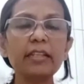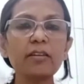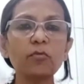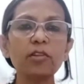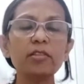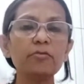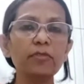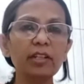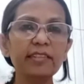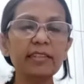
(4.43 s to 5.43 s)
That was the
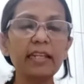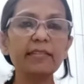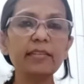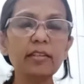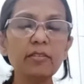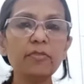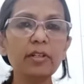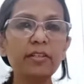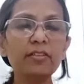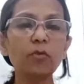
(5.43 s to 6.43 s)
first lesson, the
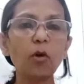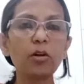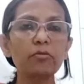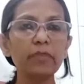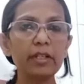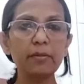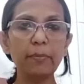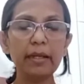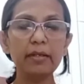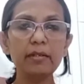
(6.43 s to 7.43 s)
first war of
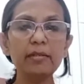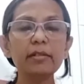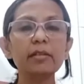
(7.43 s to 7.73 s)
independence.